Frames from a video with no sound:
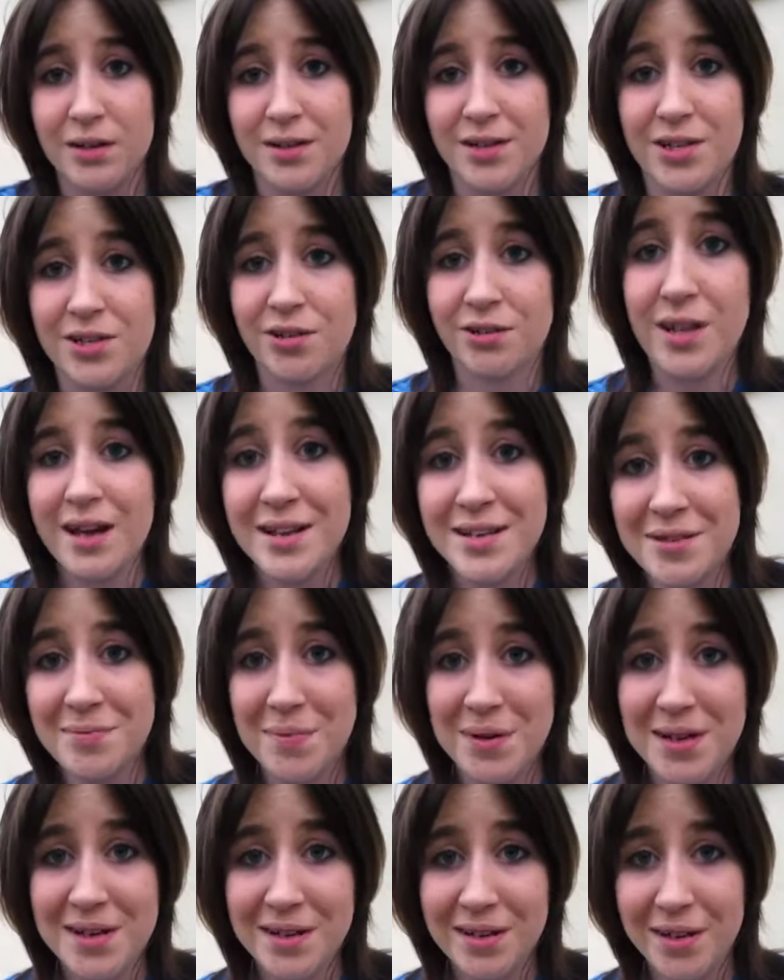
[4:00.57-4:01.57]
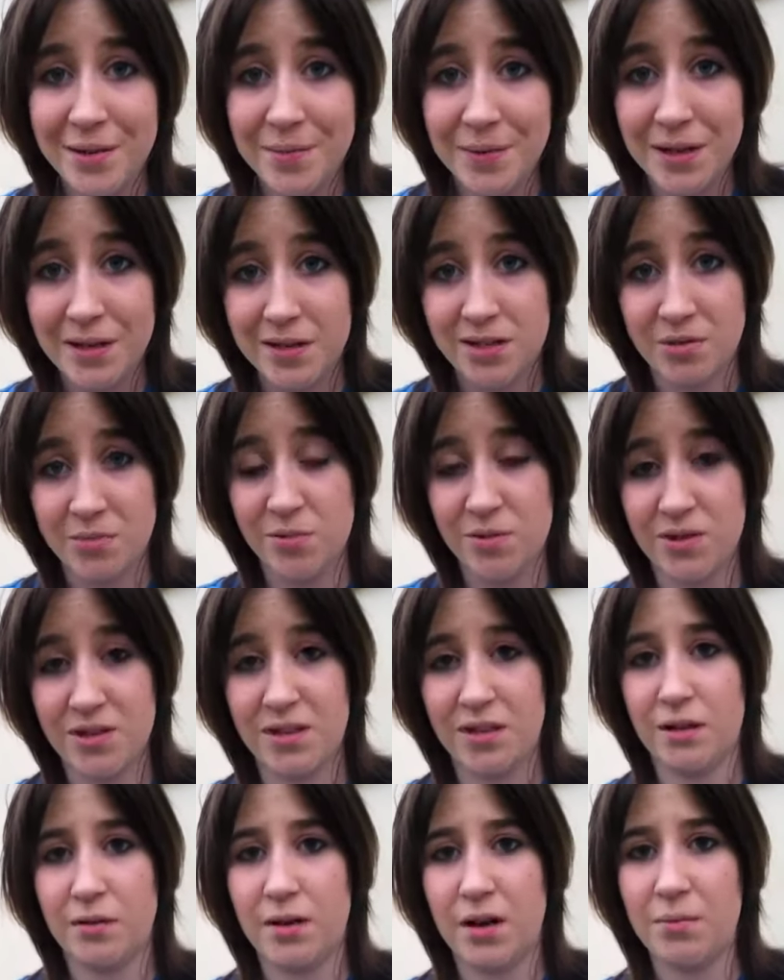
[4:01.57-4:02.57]
So that is me. I'm Kate Somers.
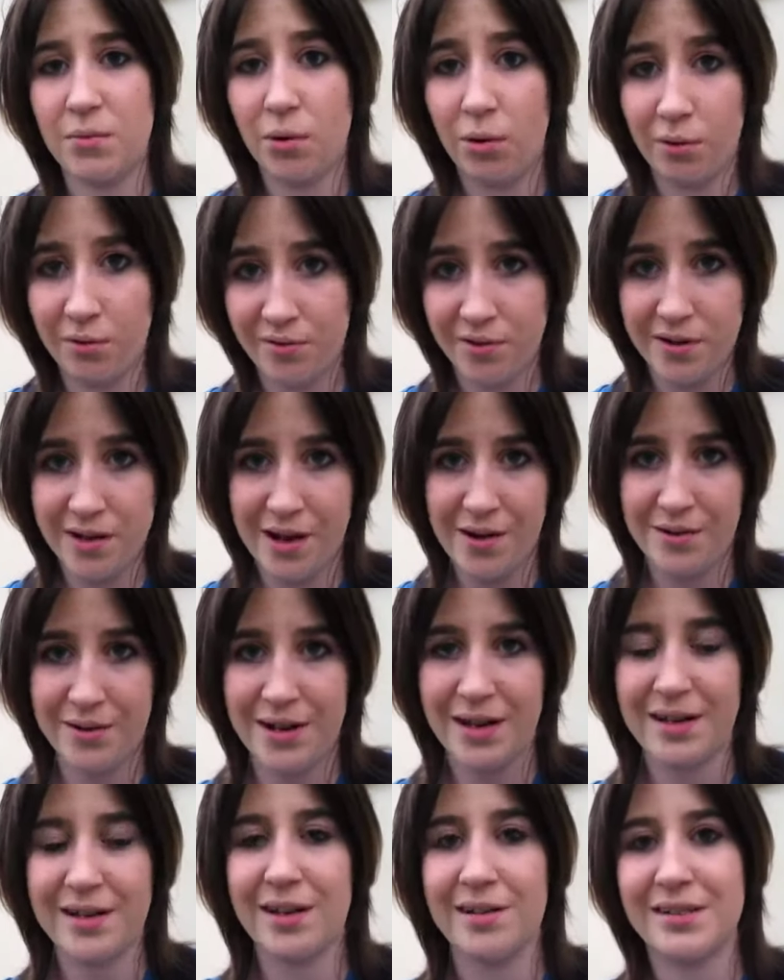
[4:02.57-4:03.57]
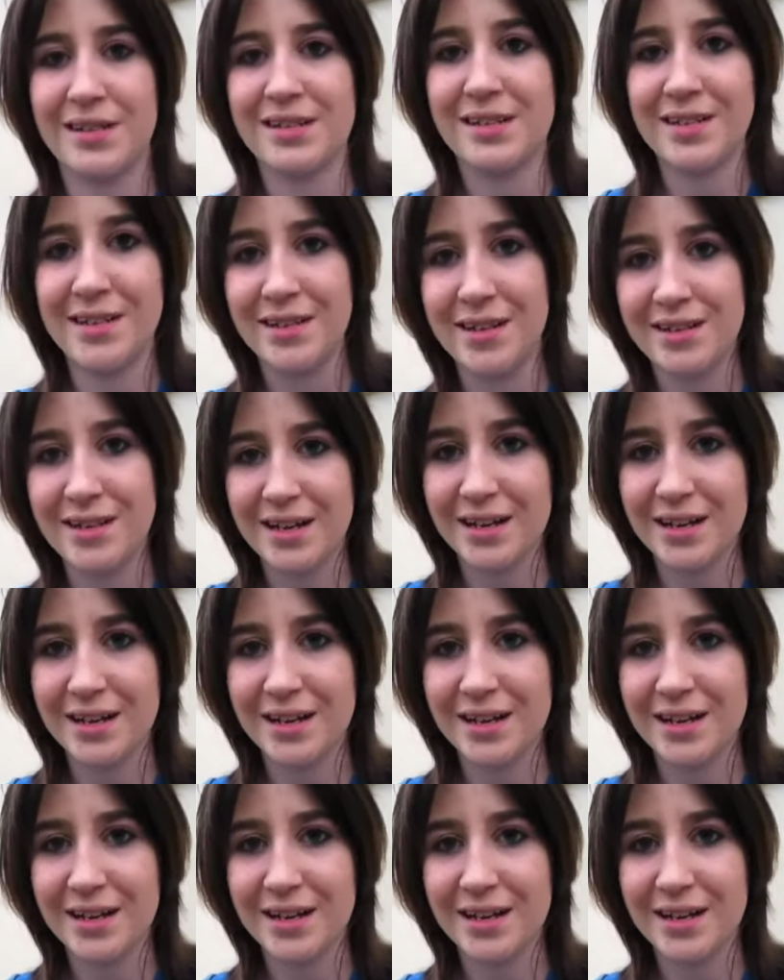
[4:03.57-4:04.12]
Uh, I'm over and out, and I'll see you